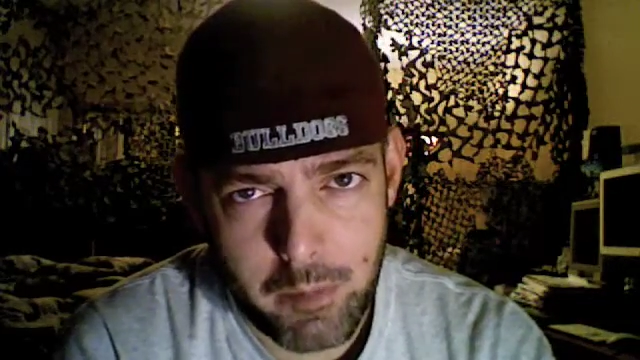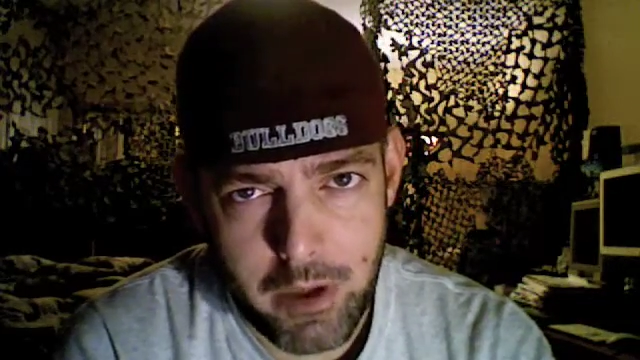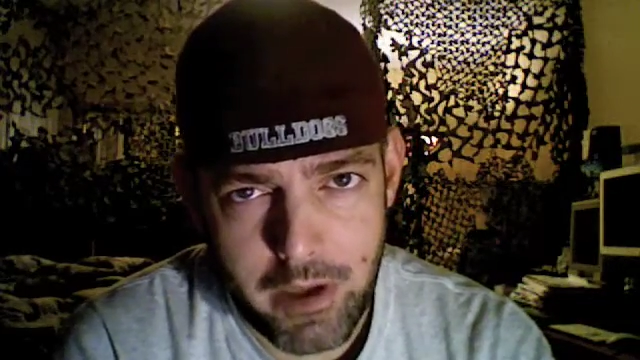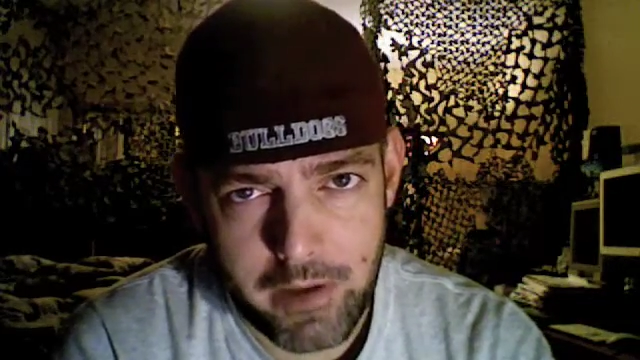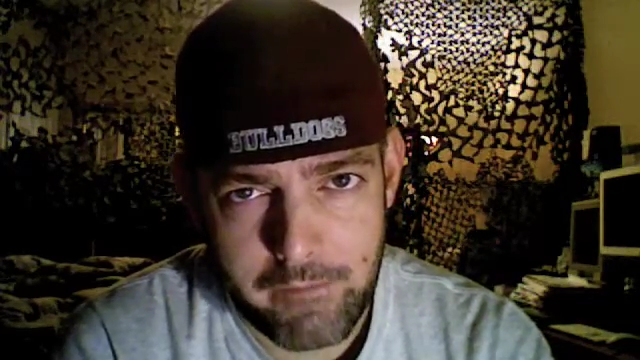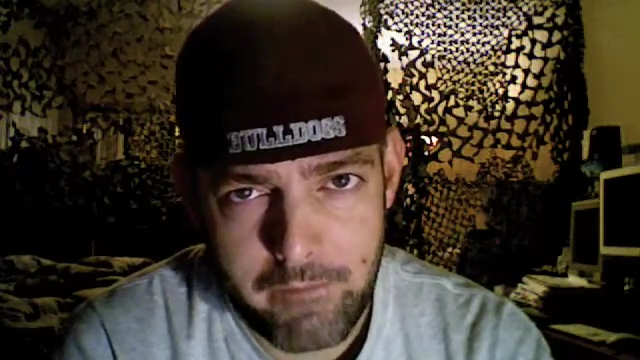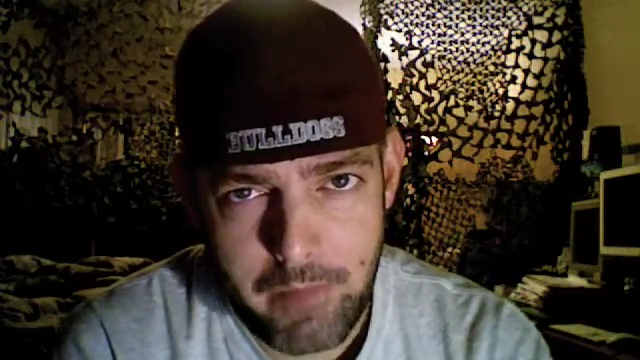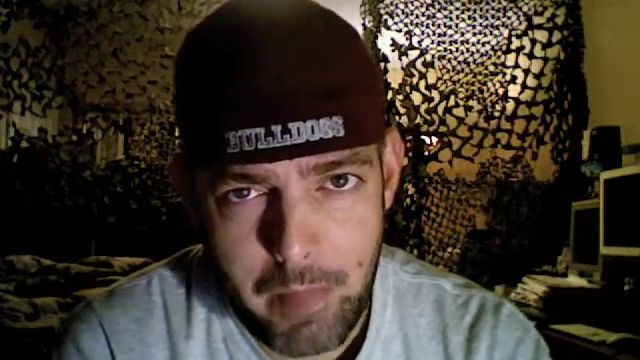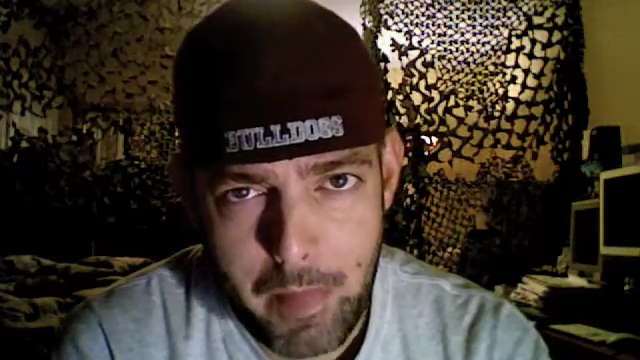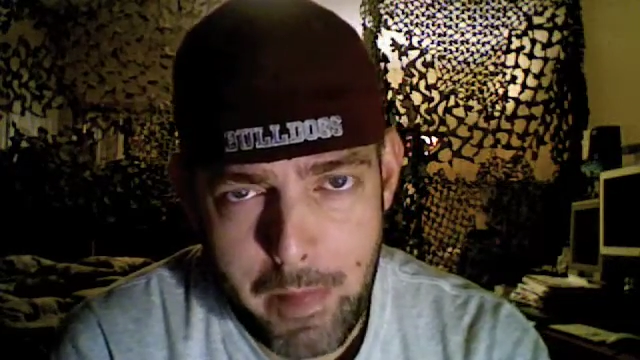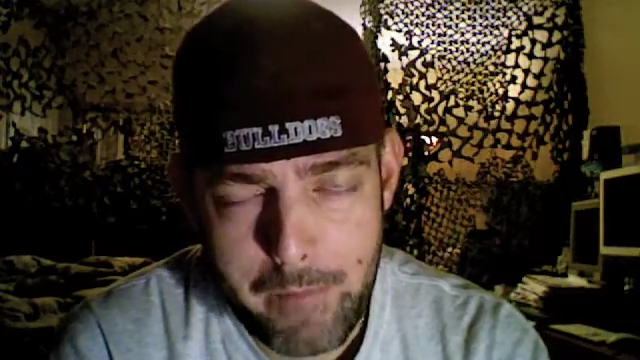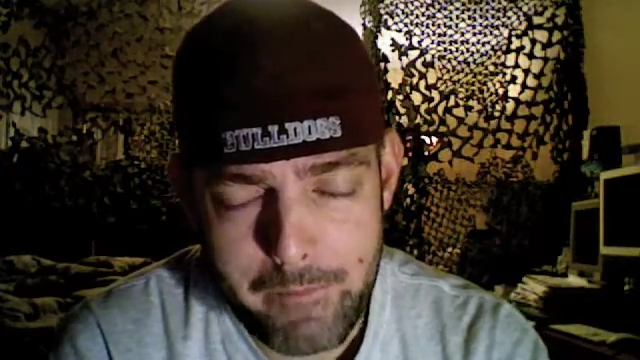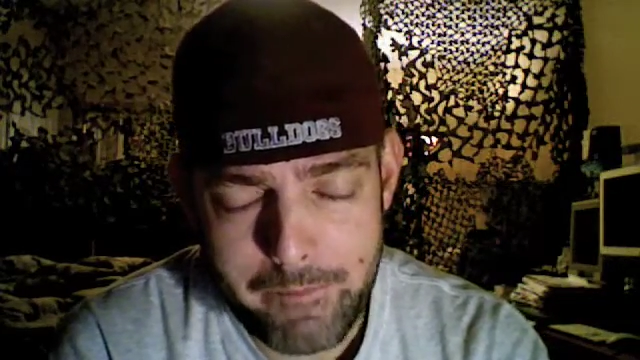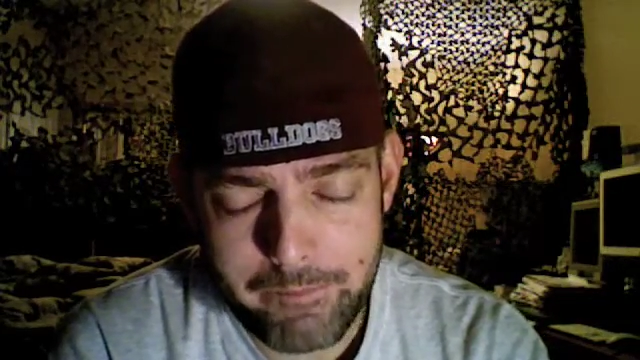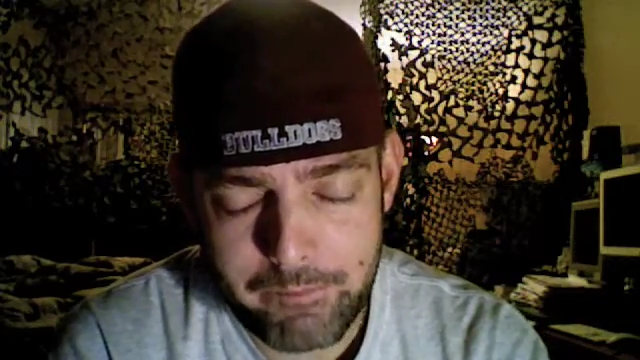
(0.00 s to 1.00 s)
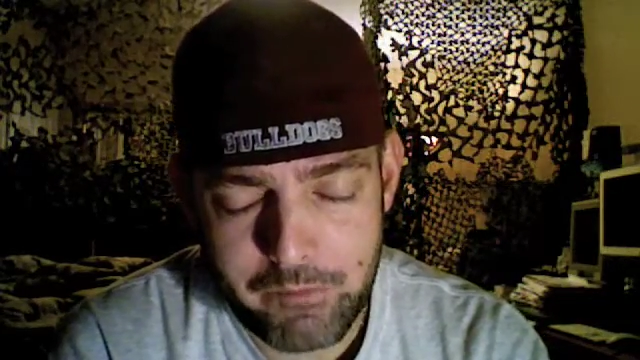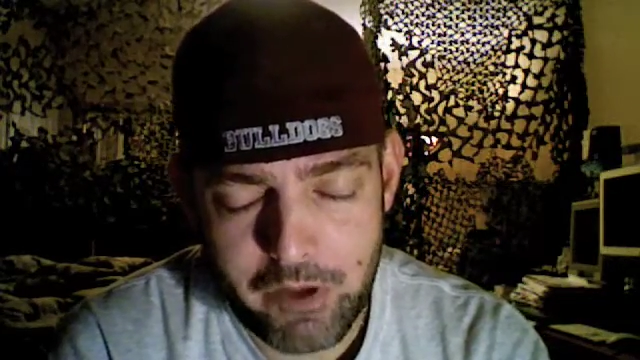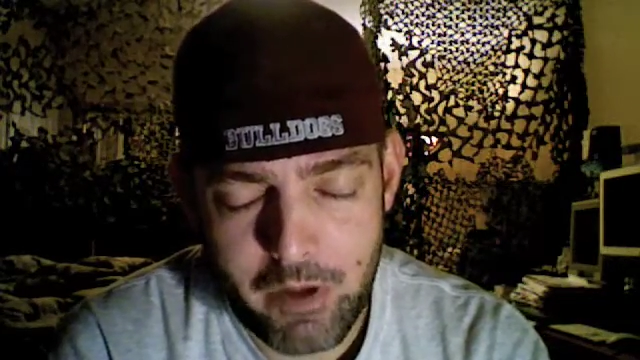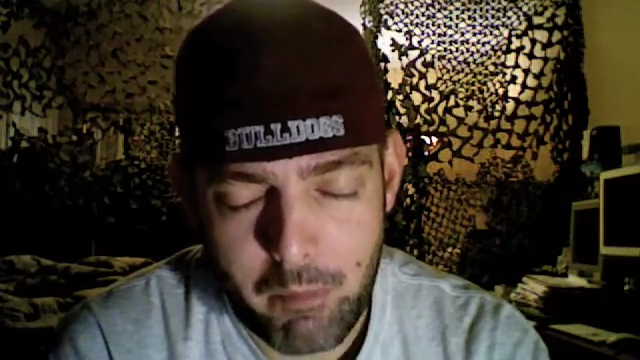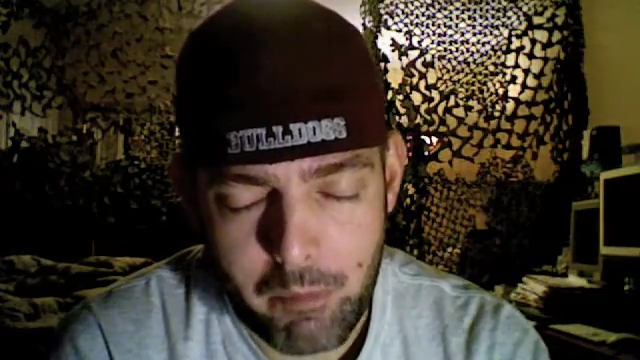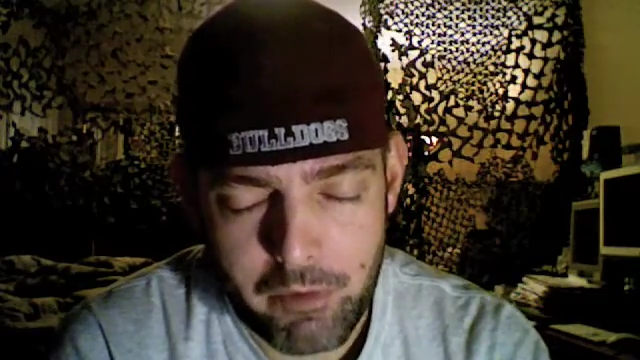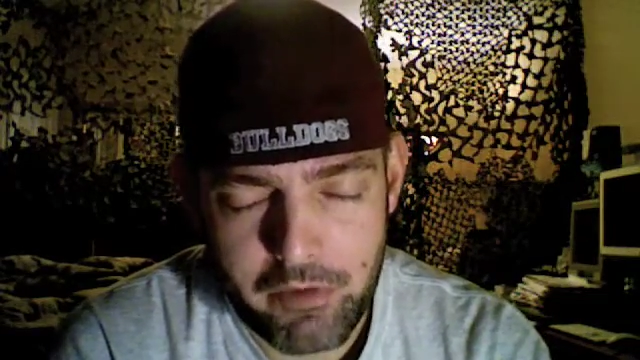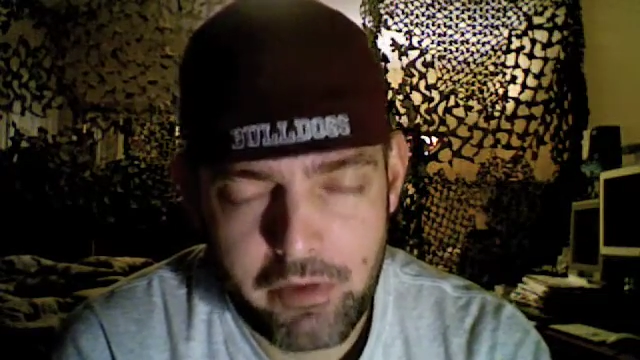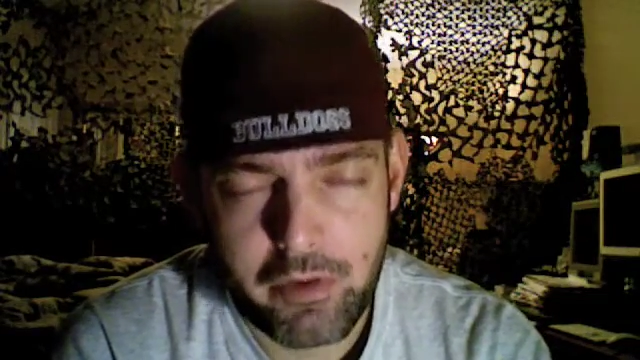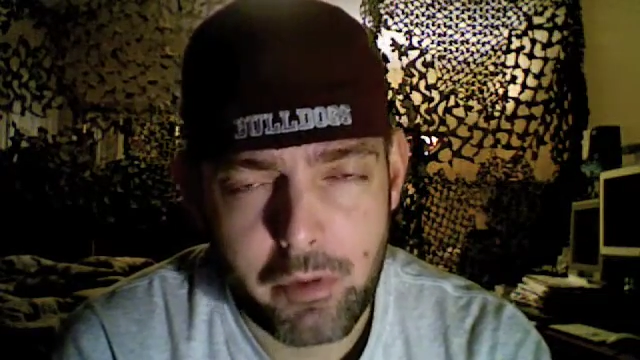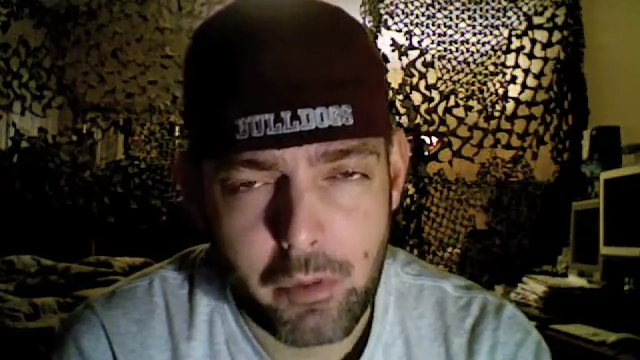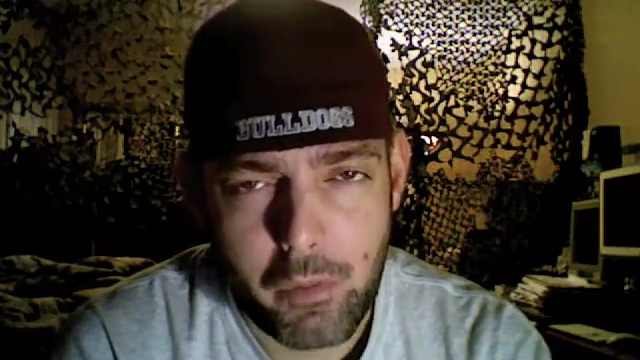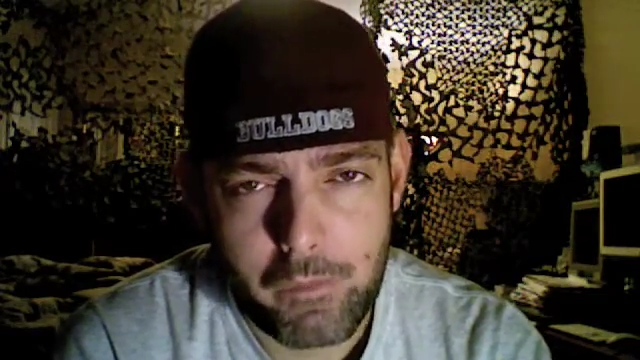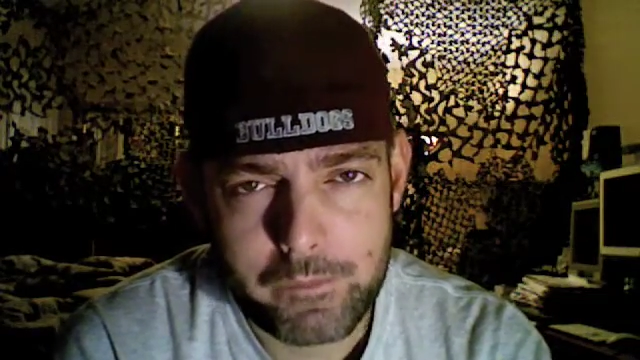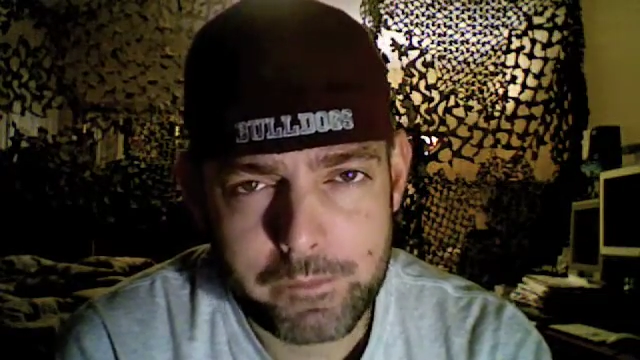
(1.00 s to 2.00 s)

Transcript: Bang? Number two,